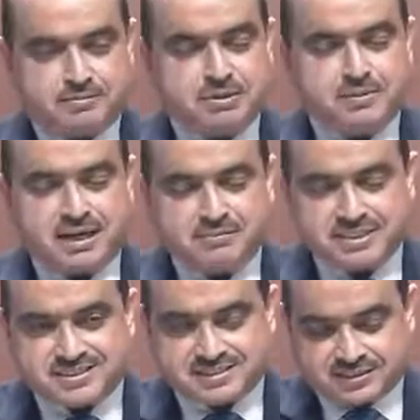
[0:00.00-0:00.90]
Prime
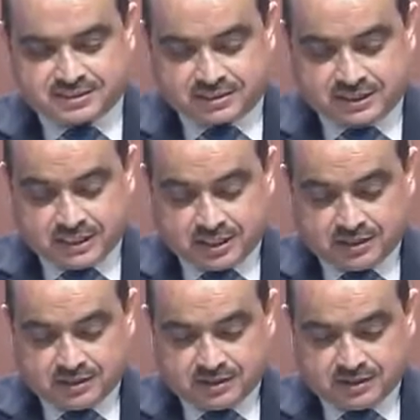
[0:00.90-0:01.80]
Minister.
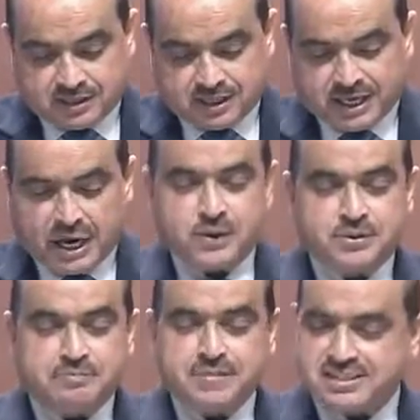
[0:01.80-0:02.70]
Now the
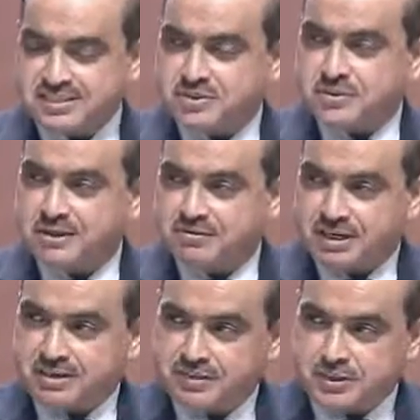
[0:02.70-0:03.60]
message to the
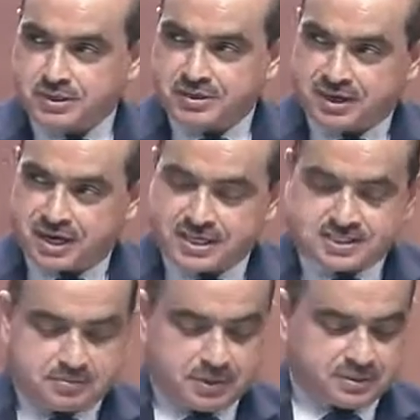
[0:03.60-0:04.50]
world which you have asked
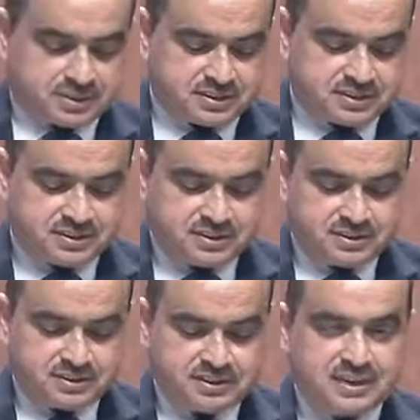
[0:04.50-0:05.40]
about.
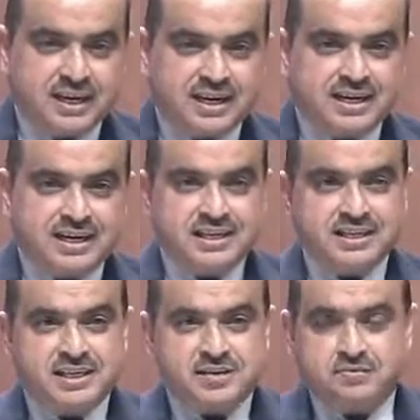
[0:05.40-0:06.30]
Indian
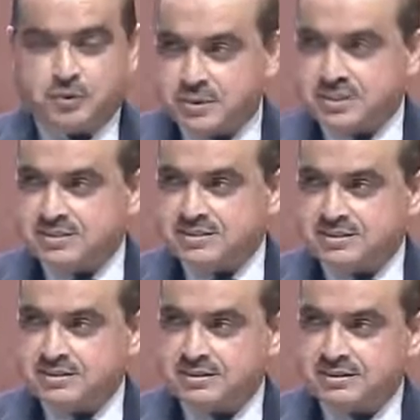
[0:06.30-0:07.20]
Air
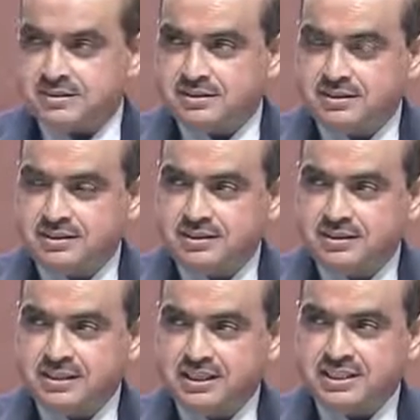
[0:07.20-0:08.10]
Force
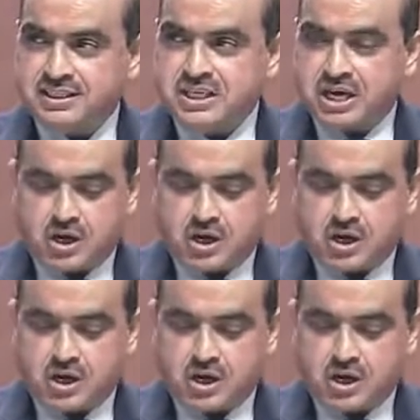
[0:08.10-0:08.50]
is now